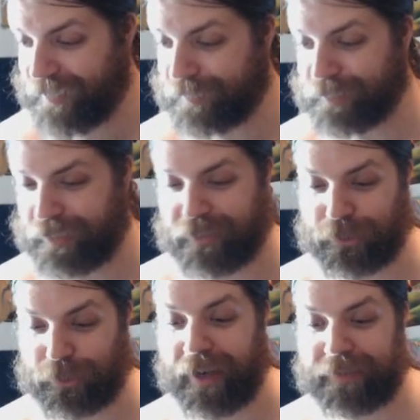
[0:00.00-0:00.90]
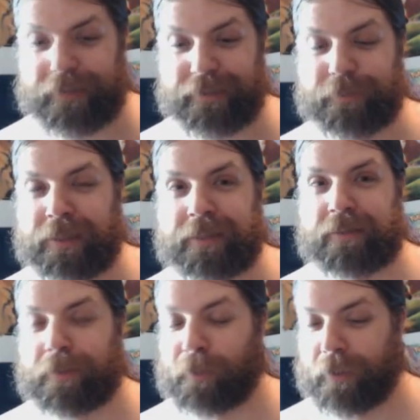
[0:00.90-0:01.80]
I'm trying to be
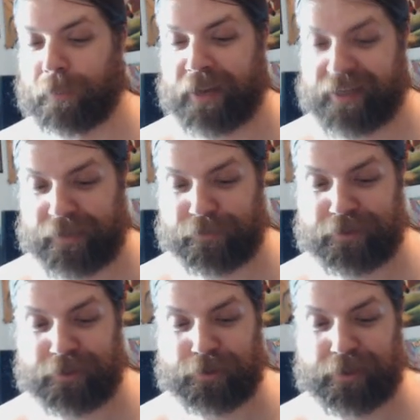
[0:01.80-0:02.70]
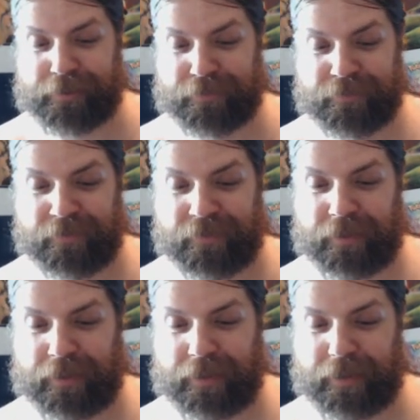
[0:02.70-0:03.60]
somewhat competitive, so
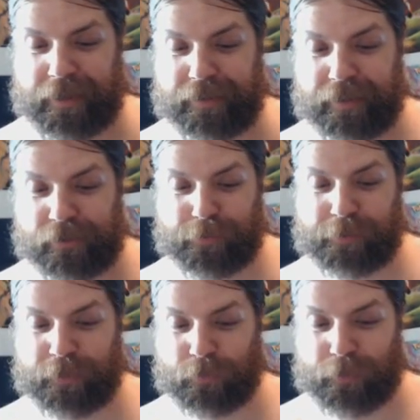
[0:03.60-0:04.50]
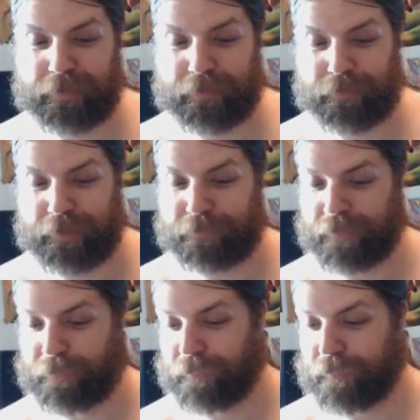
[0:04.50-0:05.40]
I just went with one of my
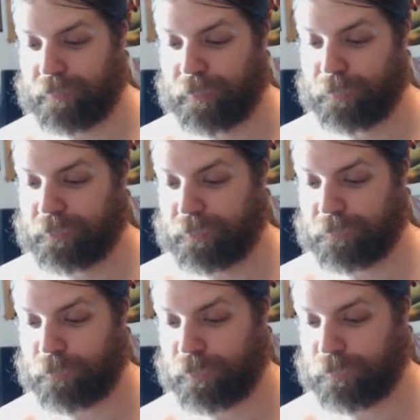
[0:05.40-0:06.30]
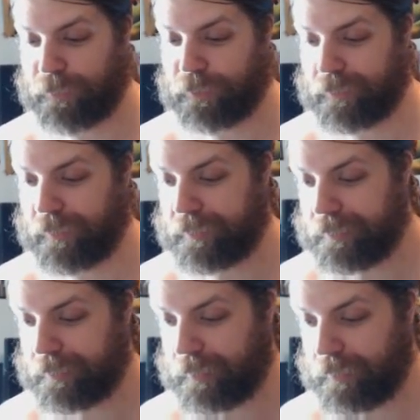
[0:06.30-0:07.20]
favorite artworks of forest, which is
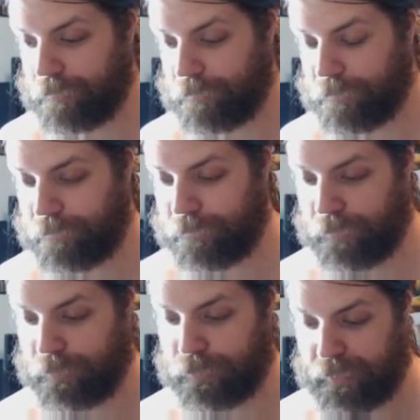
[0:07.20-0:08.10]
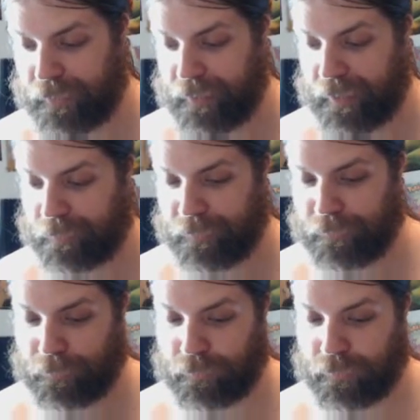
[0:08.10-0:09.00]
this version that I don't
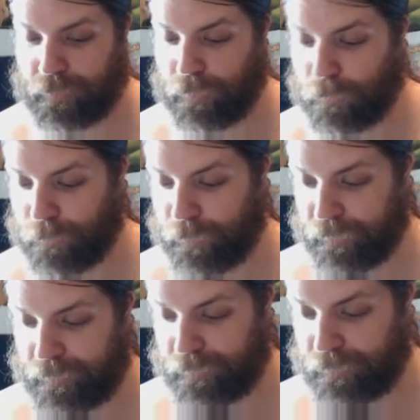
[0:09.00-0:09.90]
even know where this is